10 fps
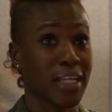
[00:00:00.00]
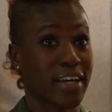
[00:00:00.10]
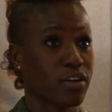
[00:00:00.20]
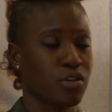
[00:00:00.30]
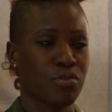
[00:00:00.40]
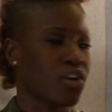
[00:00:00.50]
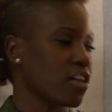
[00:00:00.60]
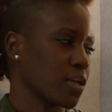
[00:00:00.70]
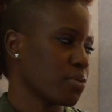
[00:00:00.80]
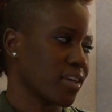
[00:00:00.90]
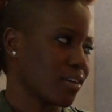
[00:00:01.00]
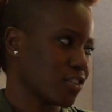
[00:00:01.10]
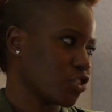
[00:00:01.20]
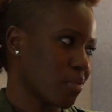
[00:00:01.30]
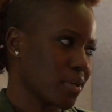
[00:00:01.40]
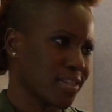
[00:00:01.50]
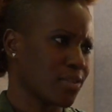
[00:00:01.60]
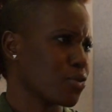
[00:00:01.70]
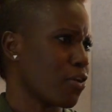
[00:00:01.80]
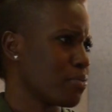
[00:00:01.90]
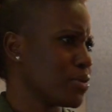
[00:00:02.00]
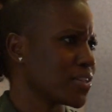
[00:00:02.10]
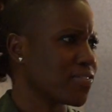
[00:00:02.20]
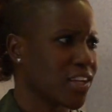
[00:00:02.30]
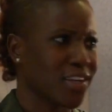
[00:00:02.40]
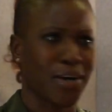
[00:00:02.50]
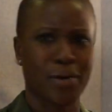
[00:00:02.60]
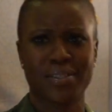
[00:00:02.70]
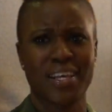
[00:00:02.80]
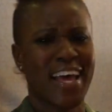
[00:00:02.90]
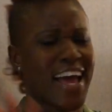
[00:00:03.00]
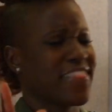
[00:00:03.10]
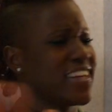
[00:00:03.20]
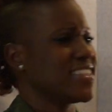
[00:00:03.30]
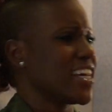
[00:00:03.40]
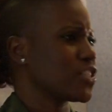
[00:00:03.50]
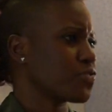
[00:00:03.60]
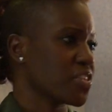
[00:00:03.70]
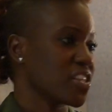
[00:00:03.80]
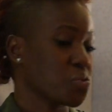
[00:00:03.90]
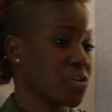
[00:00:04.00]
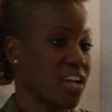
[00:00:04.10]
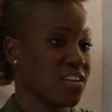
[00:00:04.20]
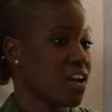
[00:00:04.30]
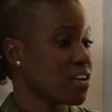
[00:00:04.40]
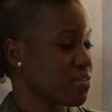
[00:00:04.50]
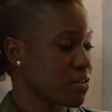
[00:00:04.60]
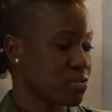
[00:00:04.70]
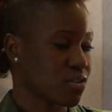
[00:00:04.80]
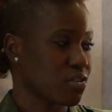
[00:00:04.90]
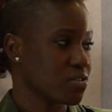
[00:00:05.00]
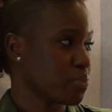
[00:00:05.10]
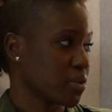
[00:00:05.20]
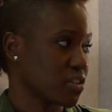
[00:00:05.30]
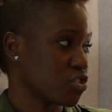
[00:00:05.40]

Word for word: like, you thought they would get the job because they were in all the music videos and they danced for this one, and none of those girls booked the